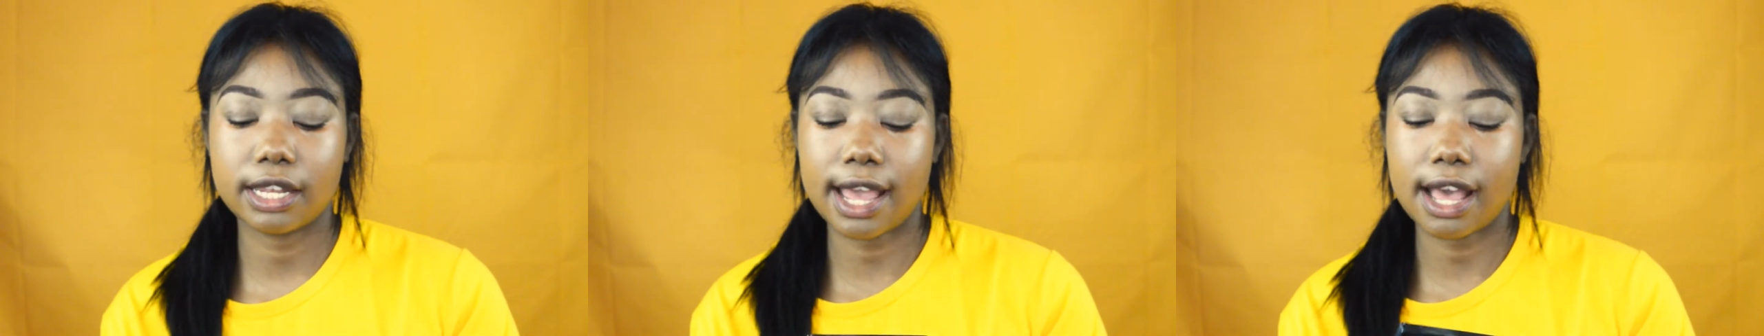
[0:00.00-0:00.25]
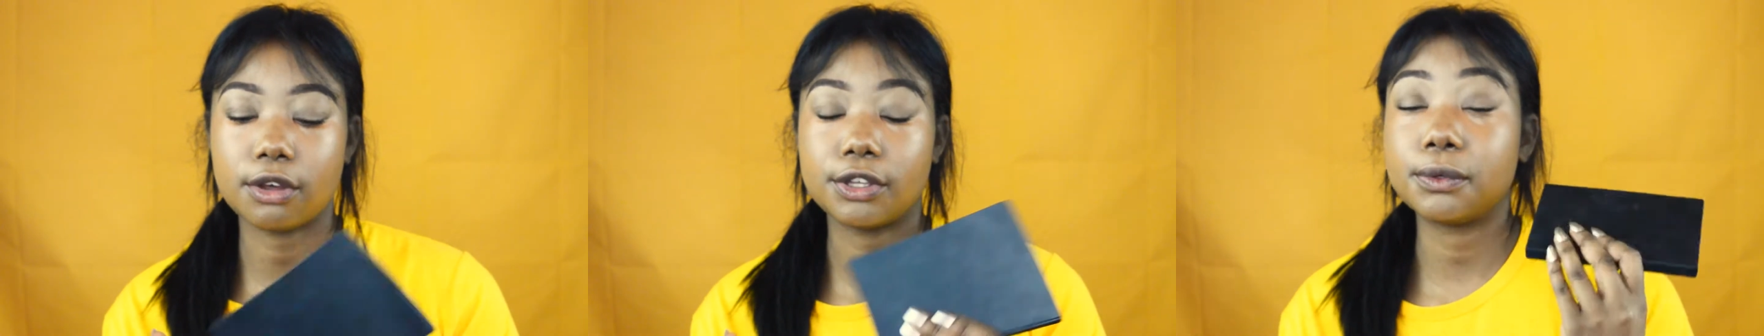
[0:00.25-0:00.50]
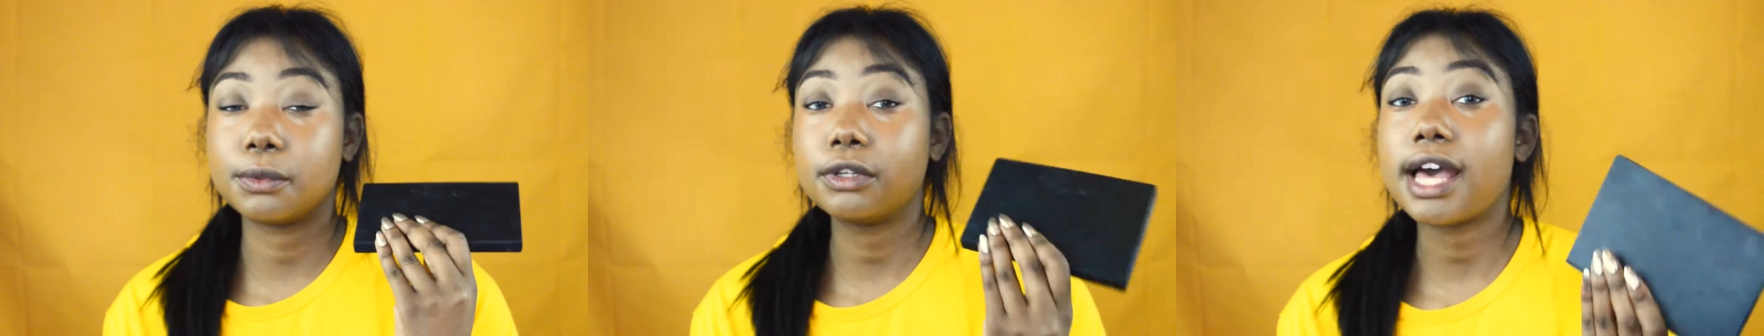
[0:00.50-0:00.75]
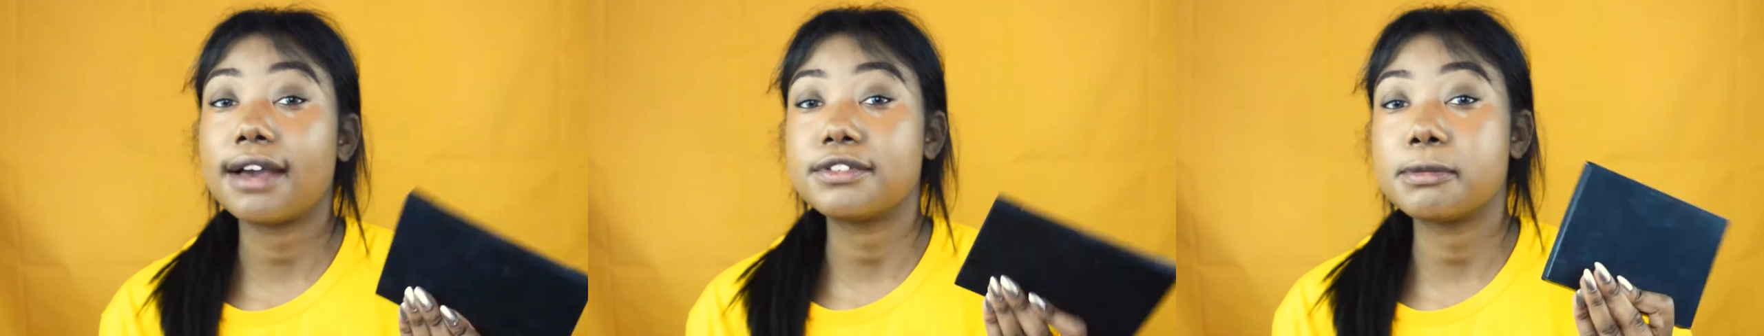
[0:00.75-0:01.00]
Now, you
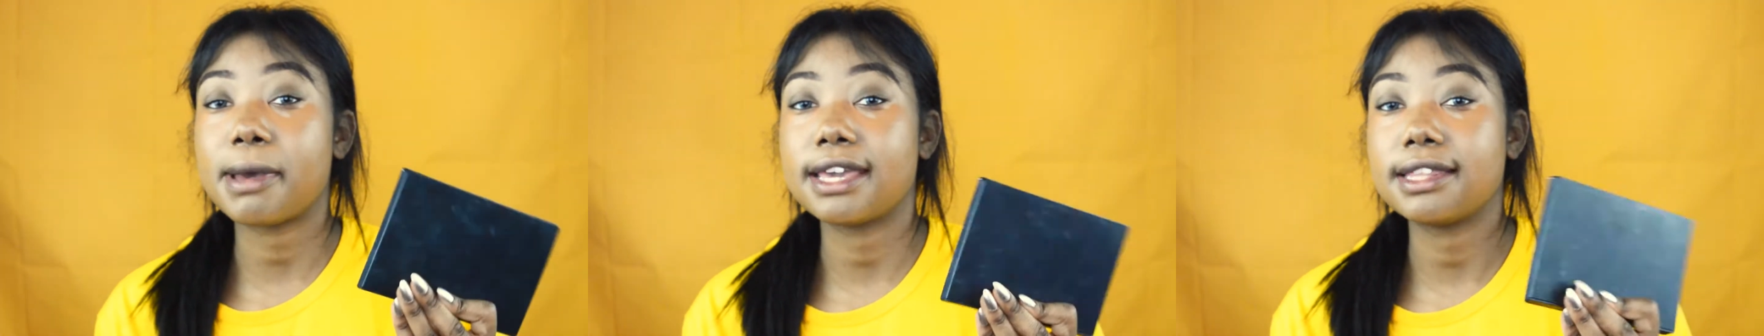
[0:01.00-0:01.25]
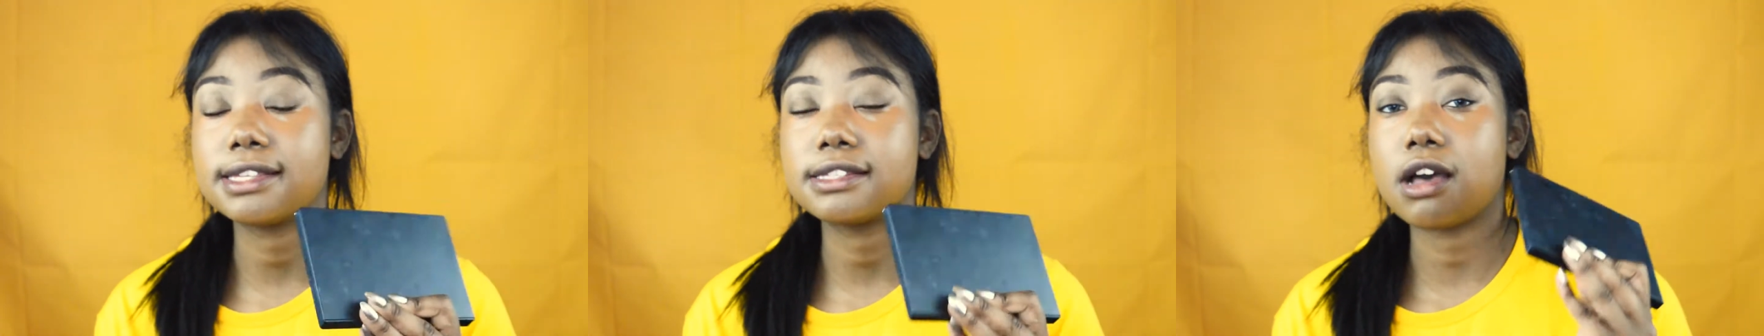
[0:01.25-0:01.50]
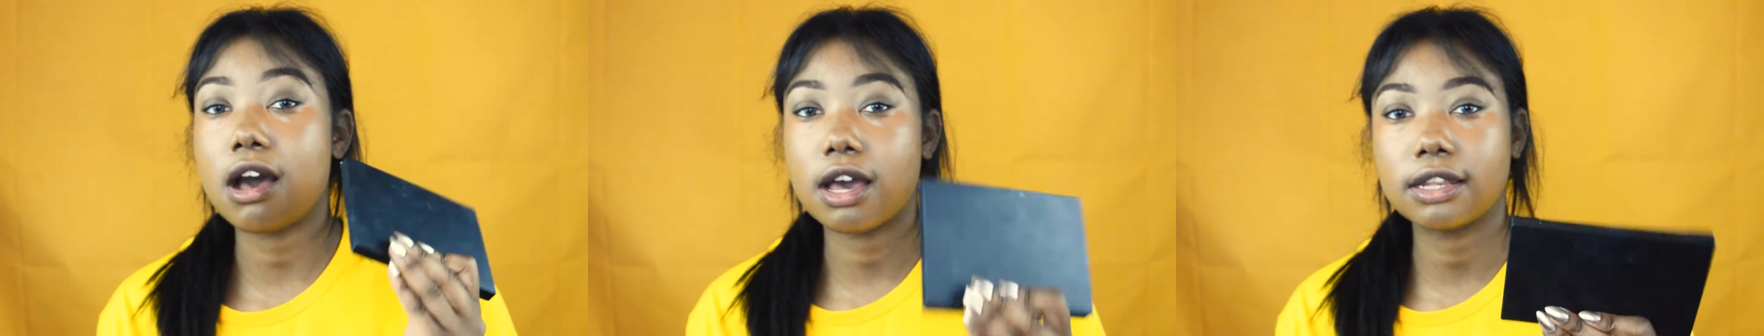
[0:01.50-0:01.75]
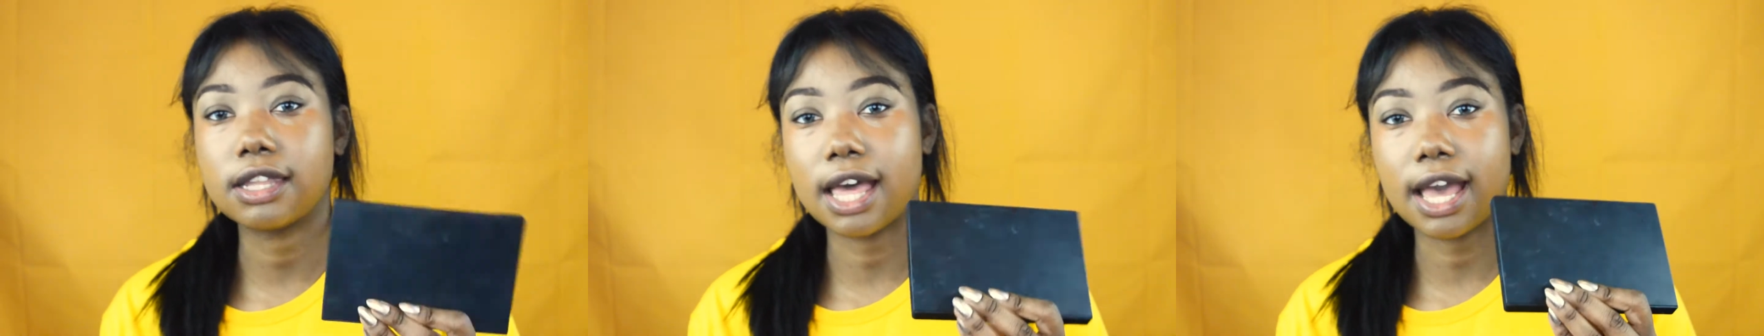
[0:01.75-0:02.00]
will have to buy this
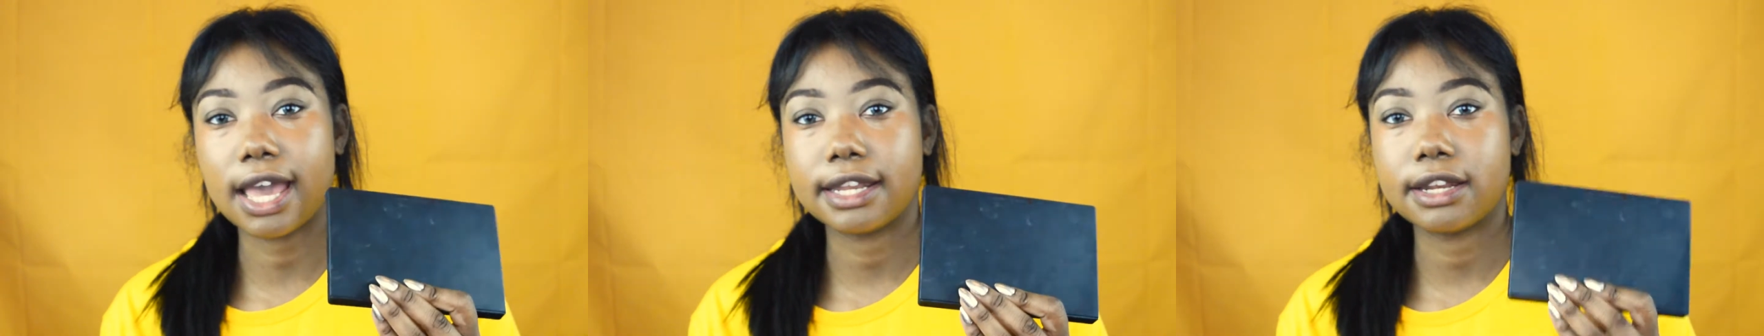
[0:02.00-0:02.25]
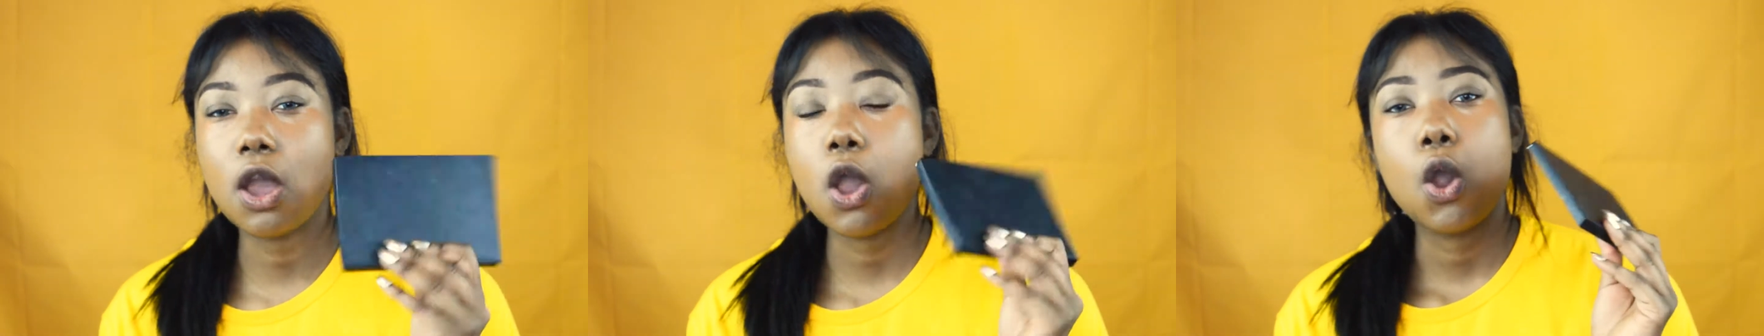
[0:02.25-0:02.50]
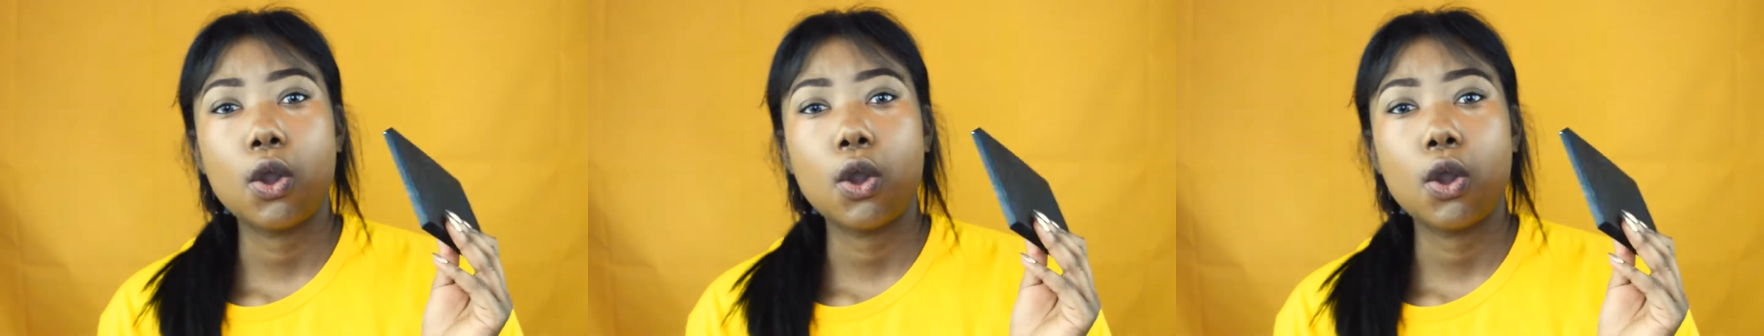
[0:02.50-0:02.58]
online,